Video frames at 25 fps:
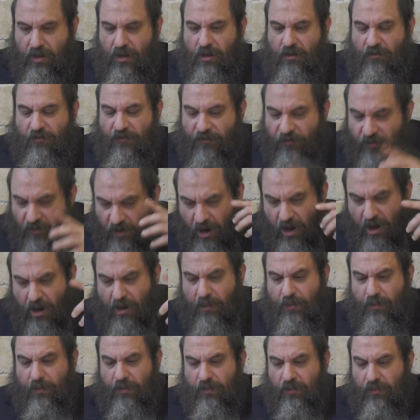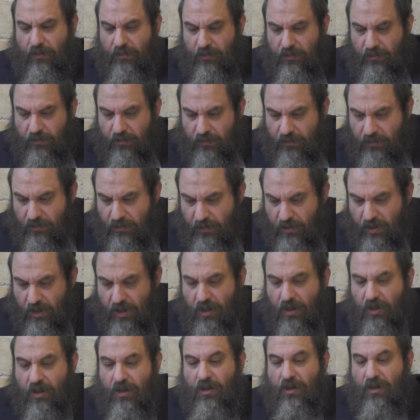from
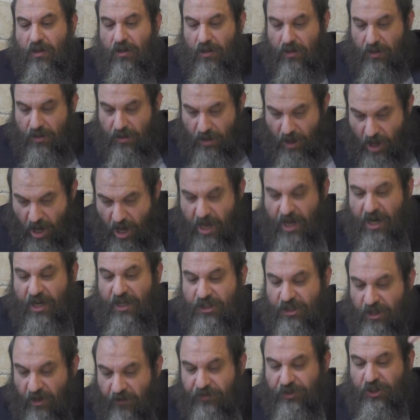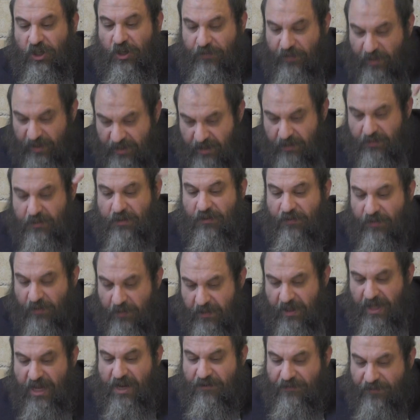Ein and Sof Shalif and Tzimtzum,
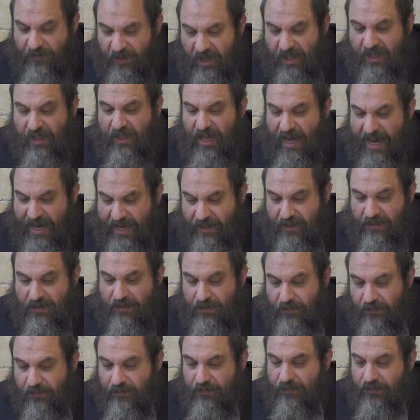from the infinite light.